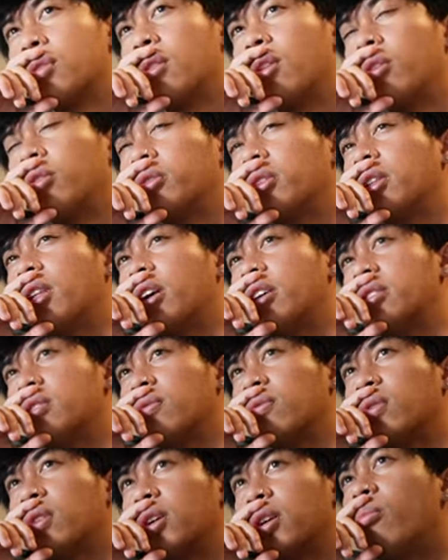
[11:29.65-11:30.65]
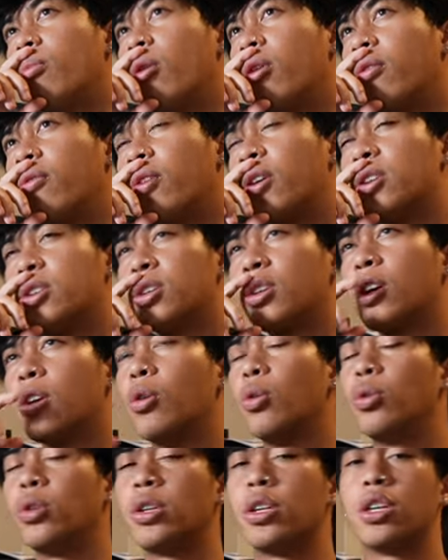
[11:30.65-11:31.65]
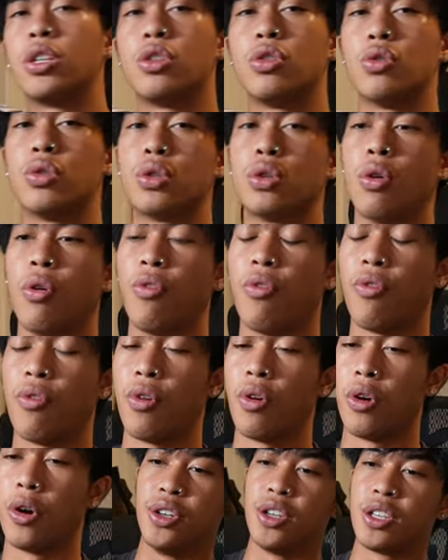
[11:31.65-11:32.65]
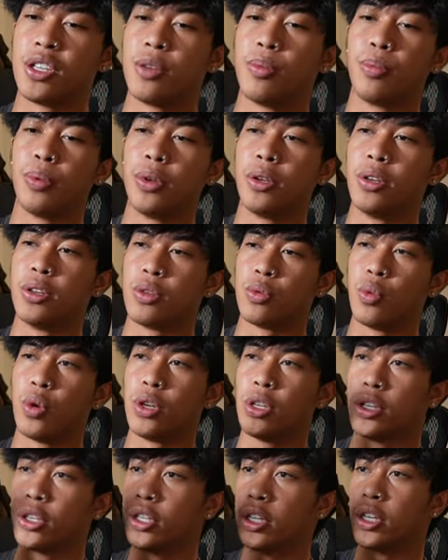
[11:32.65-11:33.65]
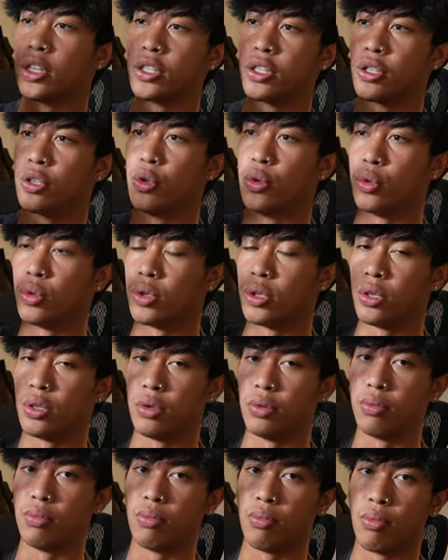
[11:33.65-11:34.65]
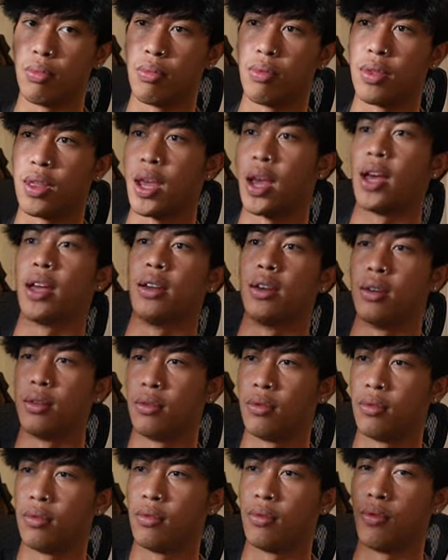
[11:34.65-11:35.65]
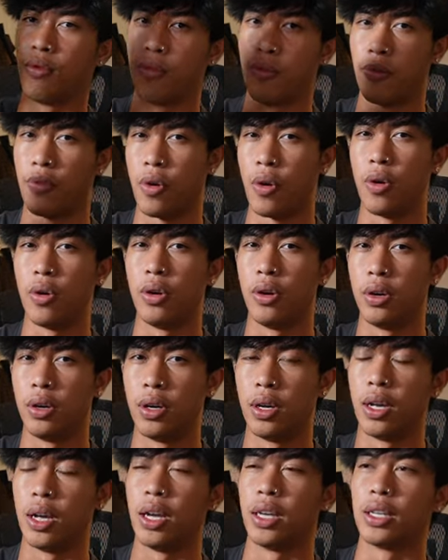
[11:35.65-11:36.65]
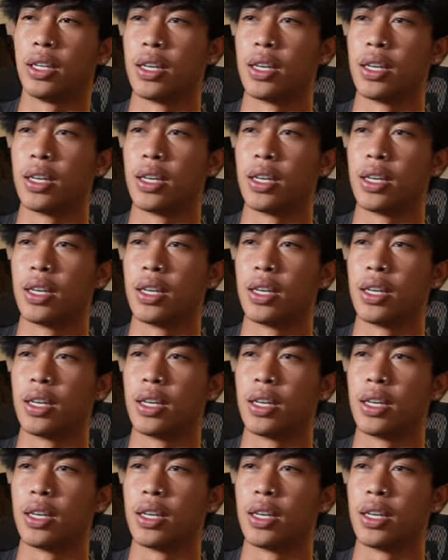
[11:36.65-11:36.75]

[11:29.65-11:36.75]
along the lines of, like, motivation can only get you so far. Discipline is what gets you to that far, I